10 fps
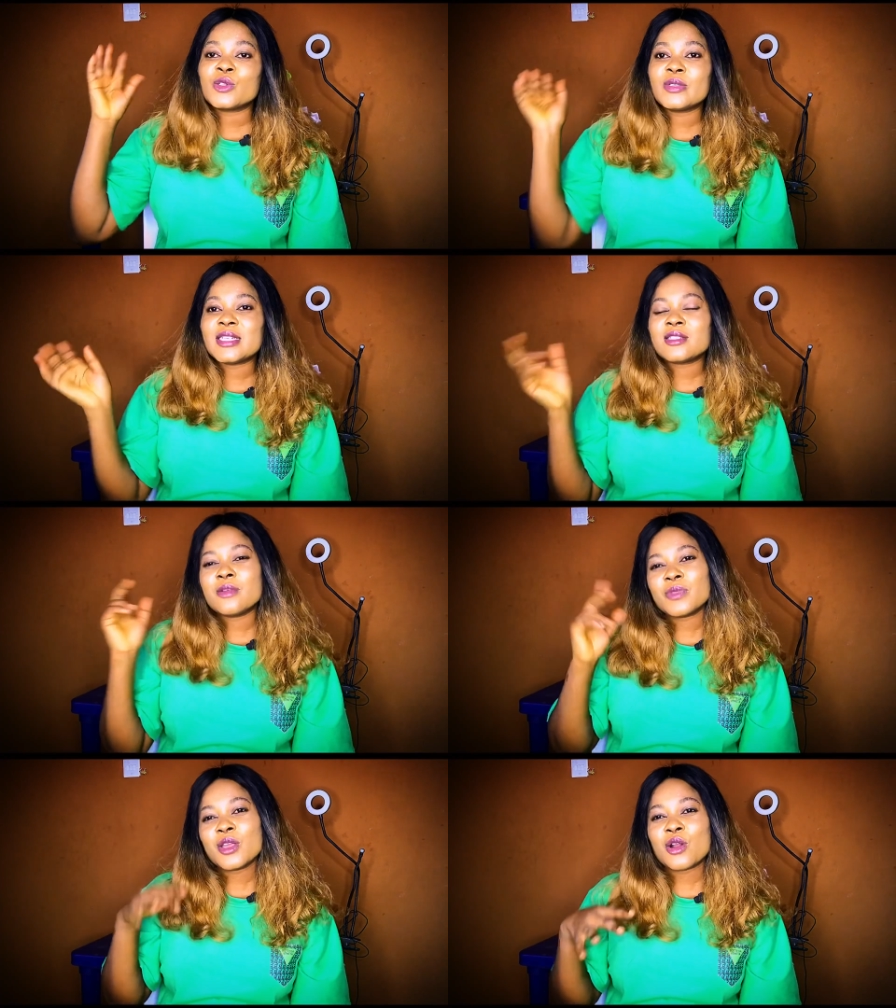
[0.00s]
So there's
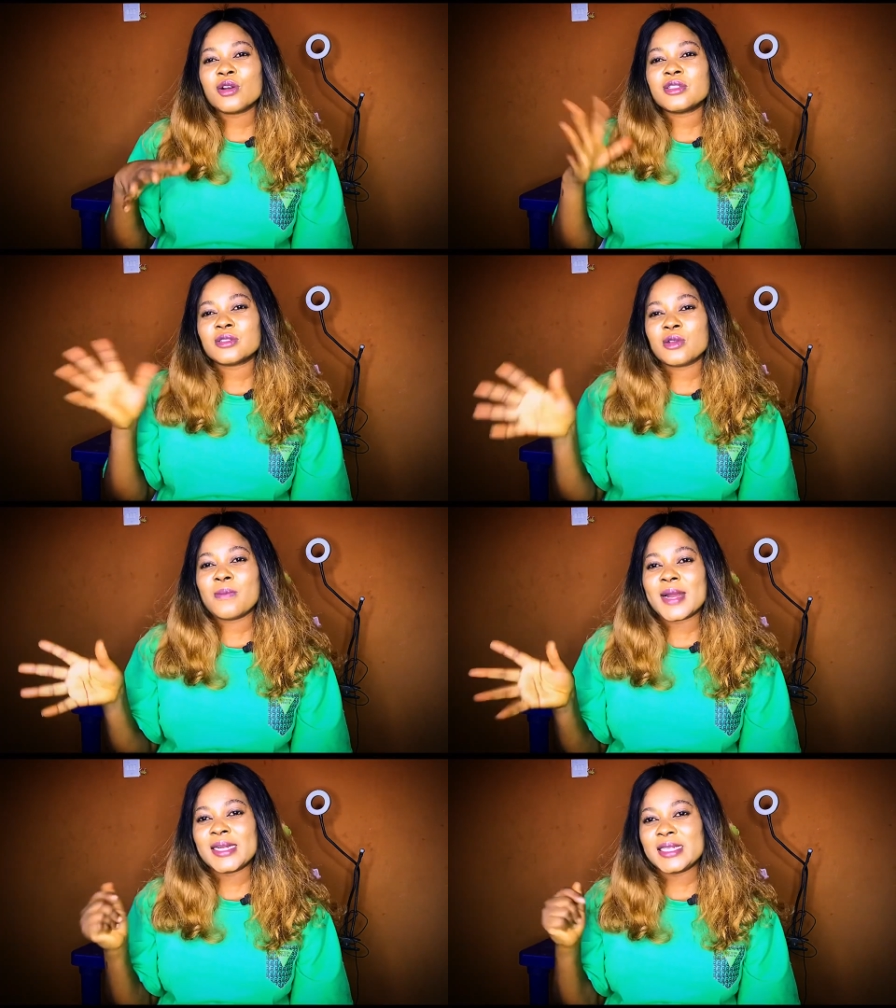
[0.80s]
something called
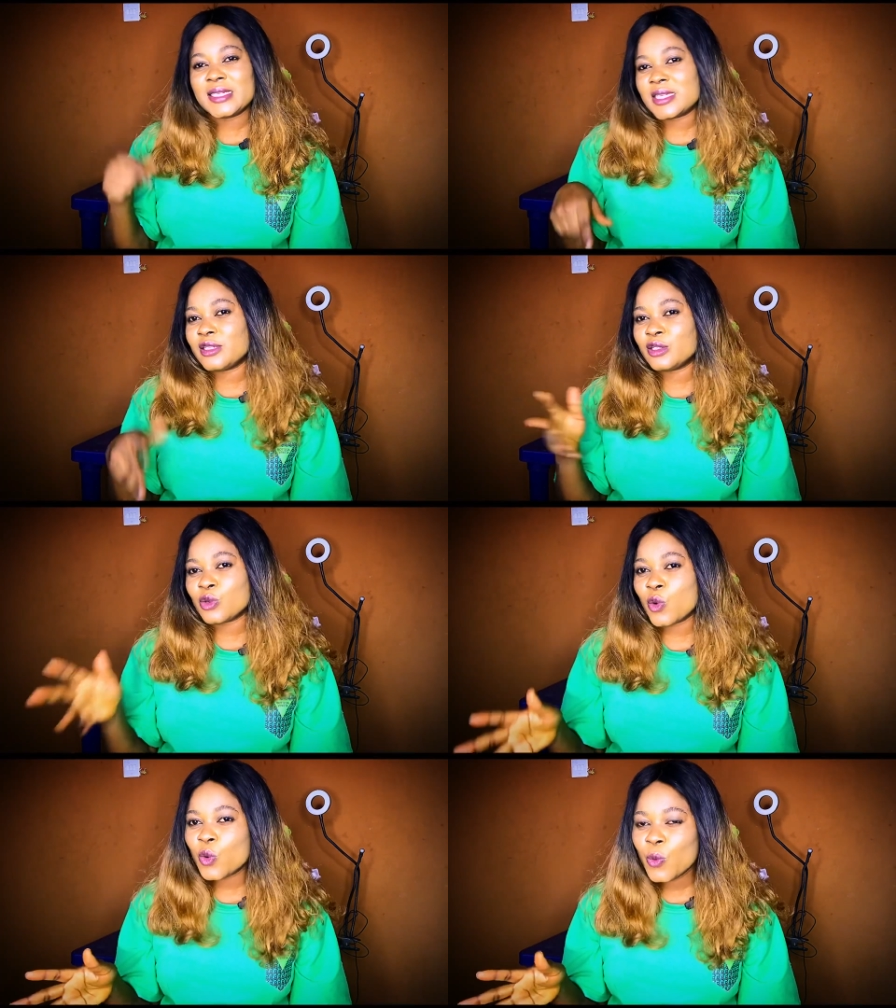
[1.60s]
summer in the
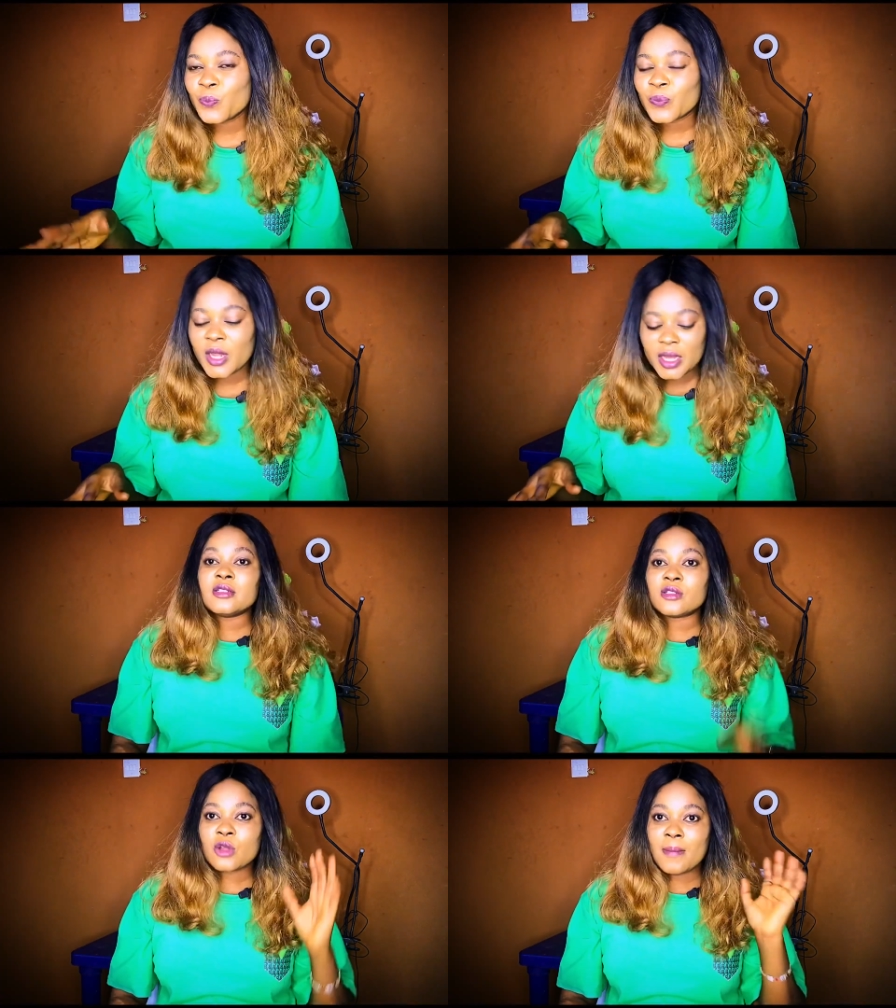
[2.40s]
school.
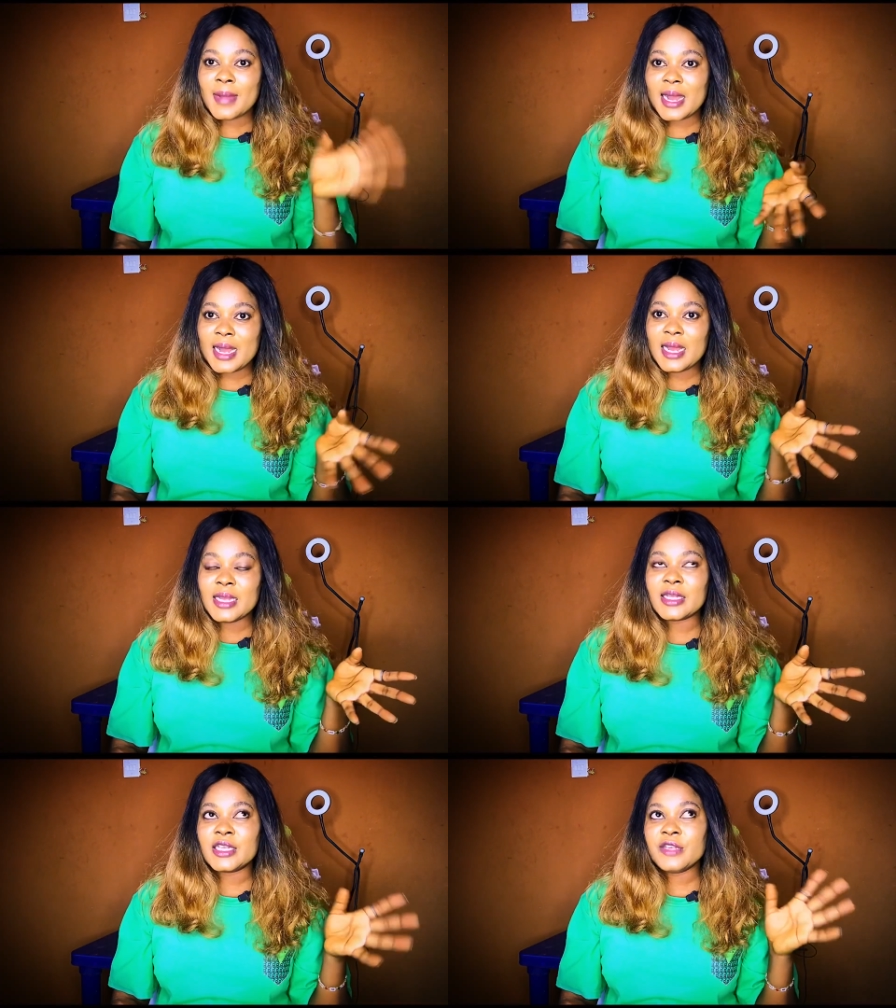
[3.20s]
This
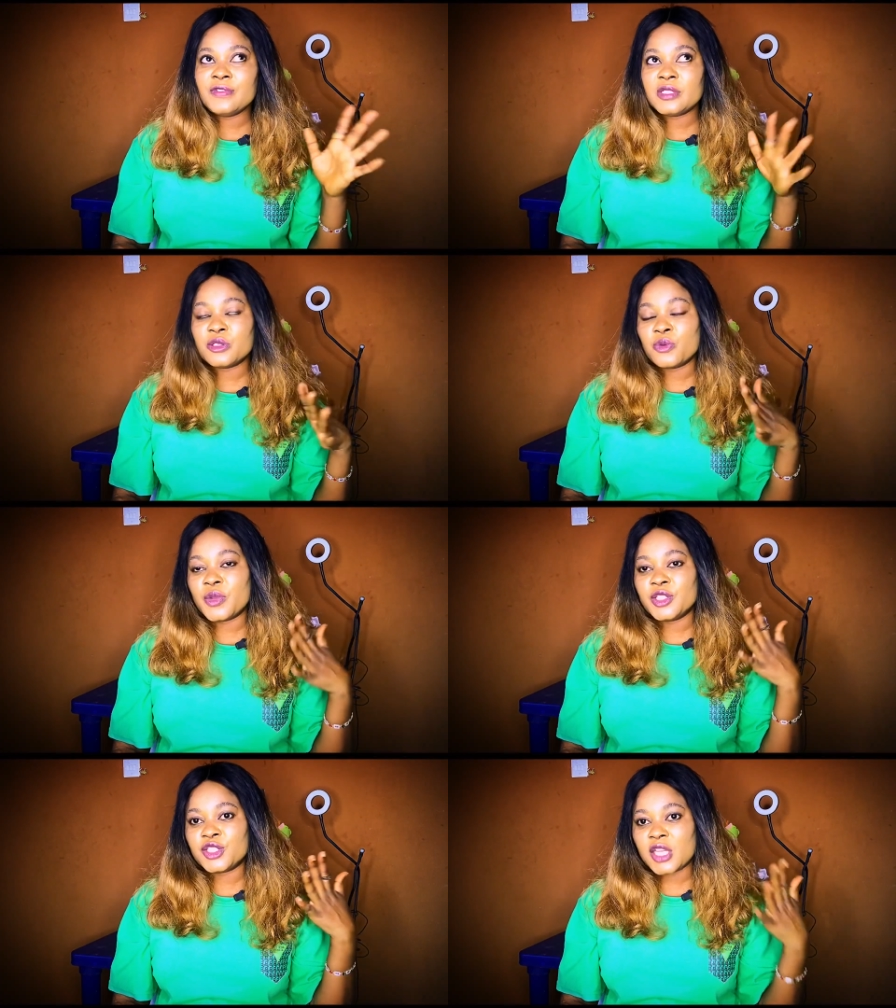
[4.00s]
summer gives
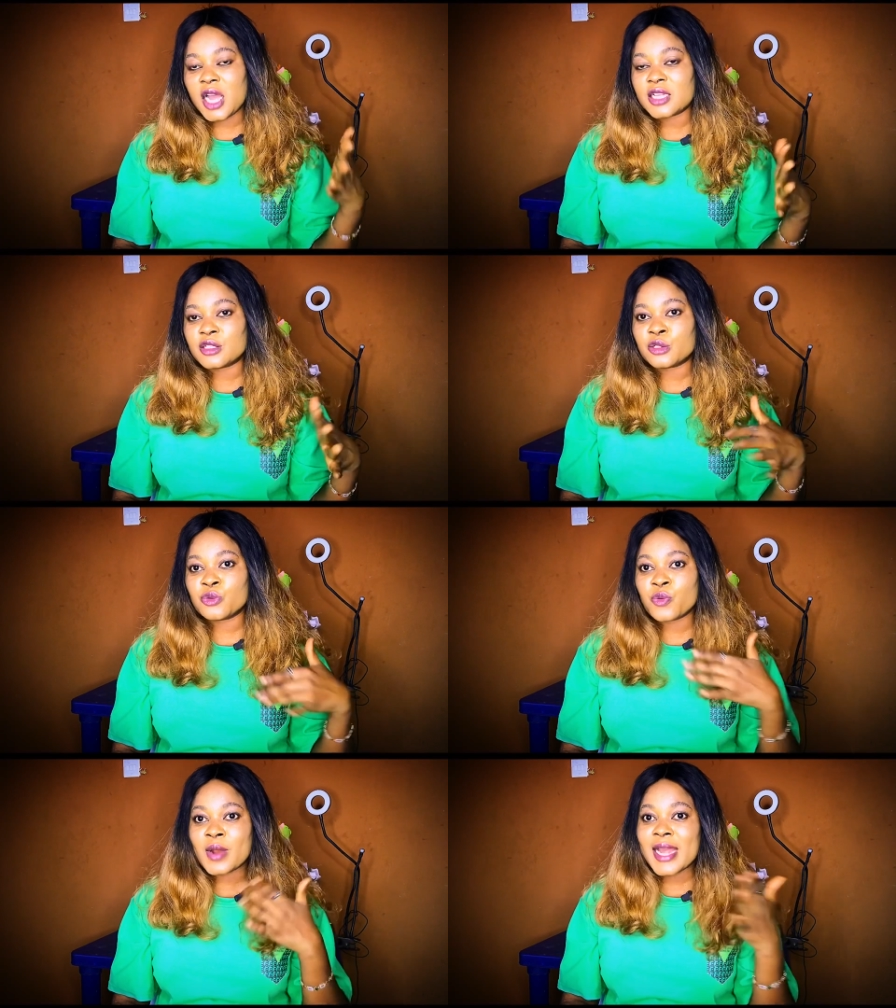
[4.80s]
you a chance
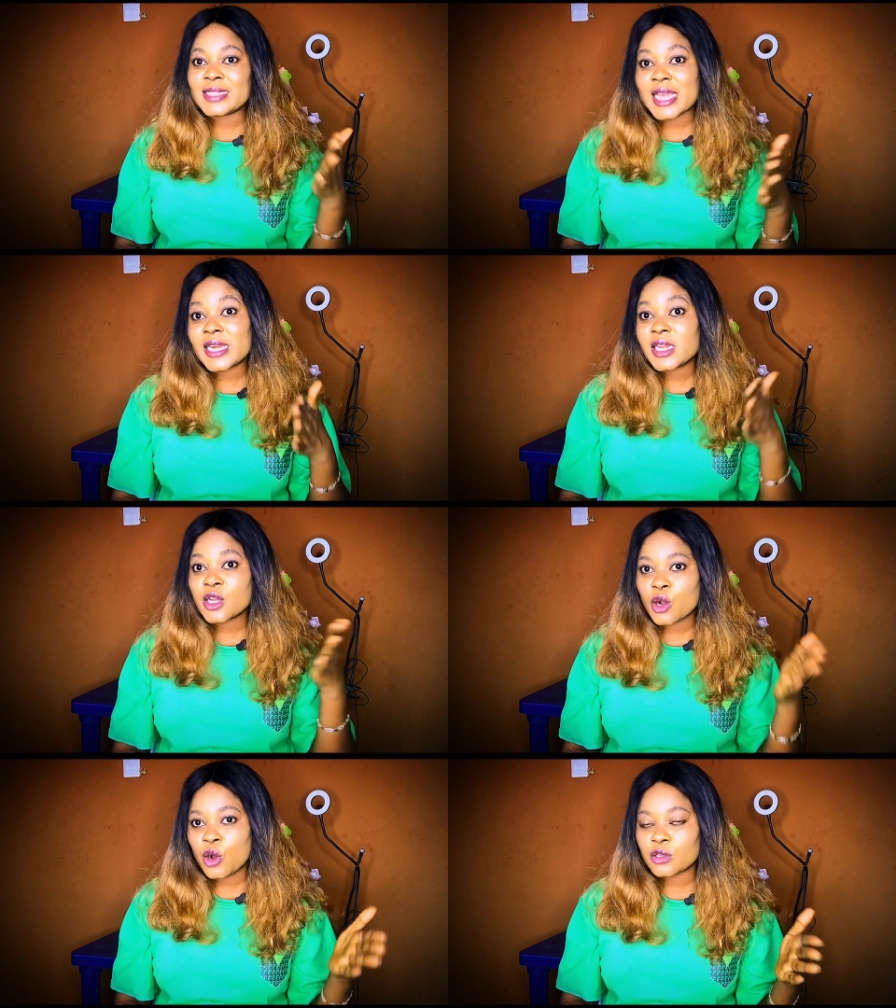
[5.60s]
to write
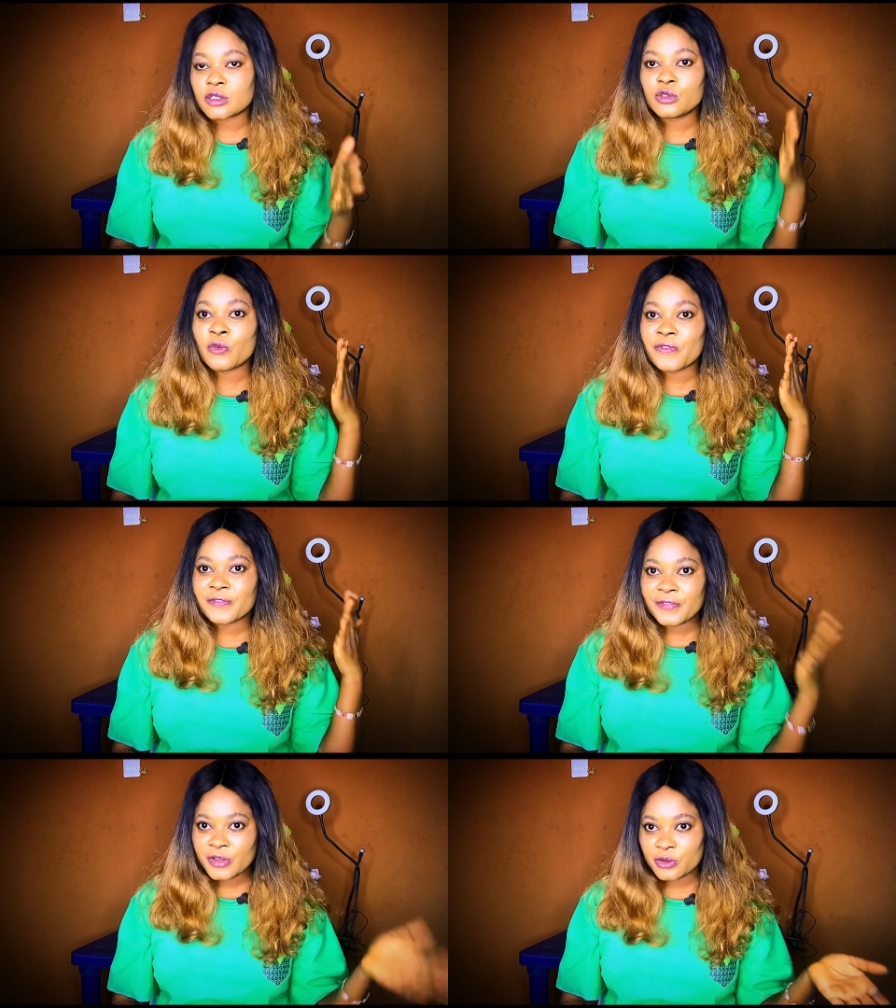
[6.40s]
any course you
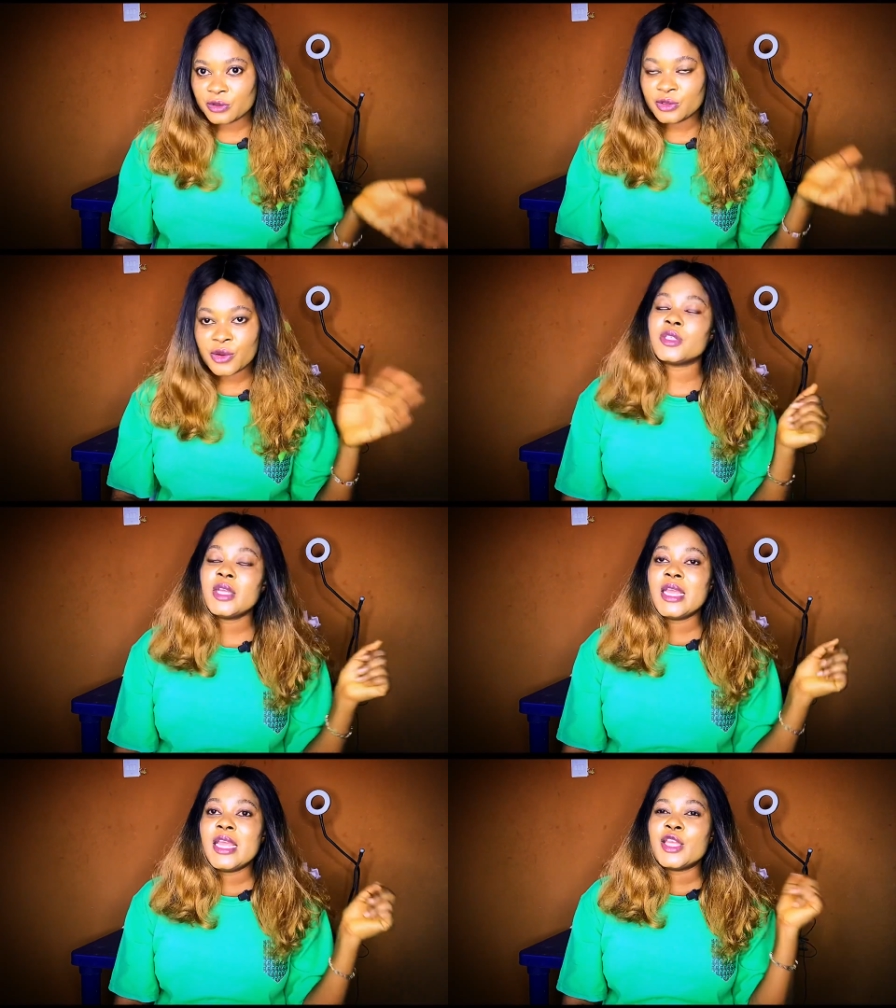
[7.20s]
feel done.